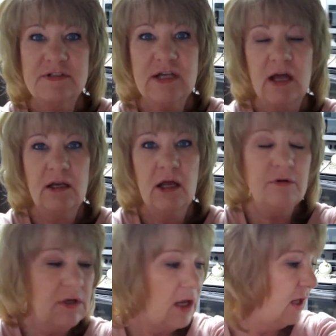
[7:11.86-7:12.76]
sat
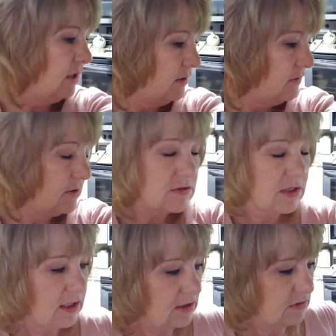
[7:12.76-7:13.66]
down yet. These
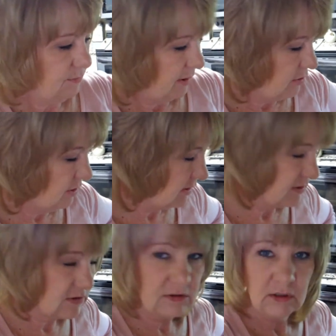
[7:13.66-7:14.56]
kids, my
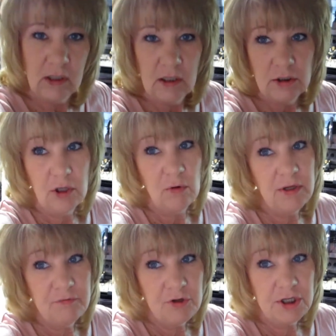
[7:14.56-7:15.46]
goodness. Don't
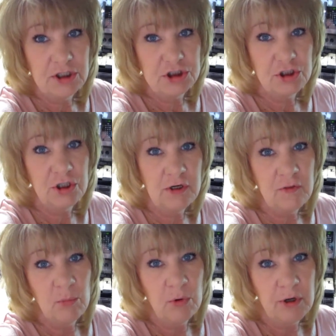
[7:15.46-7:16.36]
give your kids sugar in
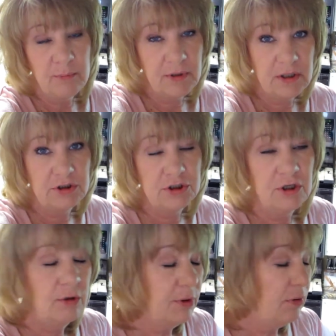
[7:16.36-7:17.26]
the morning because you're
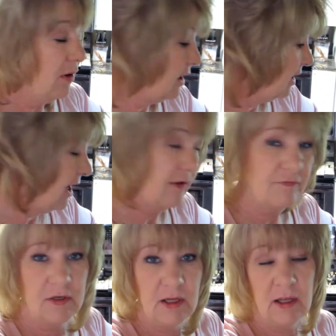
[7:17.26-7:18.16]
going to regret it half
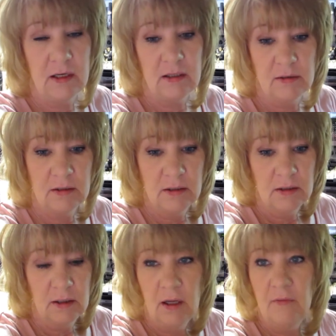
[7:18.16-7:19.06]
the day.
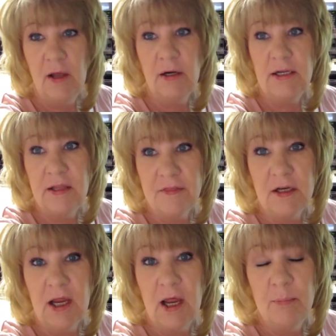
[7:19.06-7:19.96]
Then
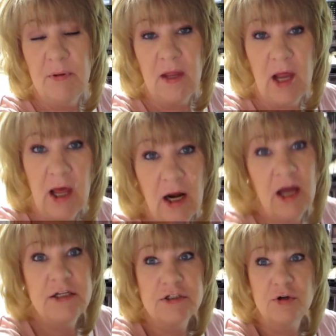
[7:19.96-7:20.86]
Ethan came and they had
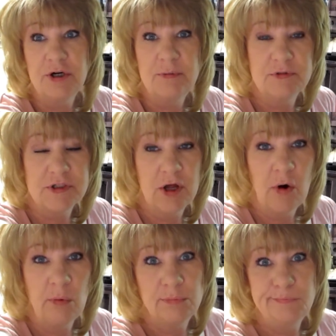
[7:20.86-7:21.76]
ice cream.
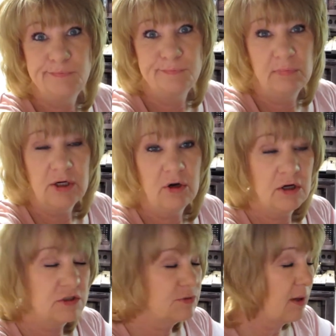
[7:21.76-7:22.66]
So my
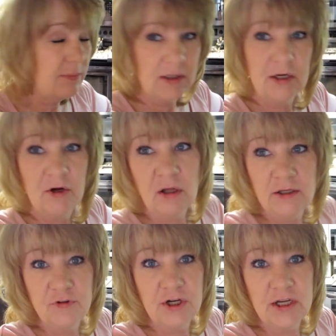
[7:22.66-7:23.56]
daughter's probably going to not
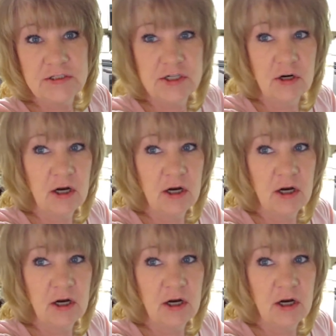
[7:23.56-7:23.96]
leave her kids here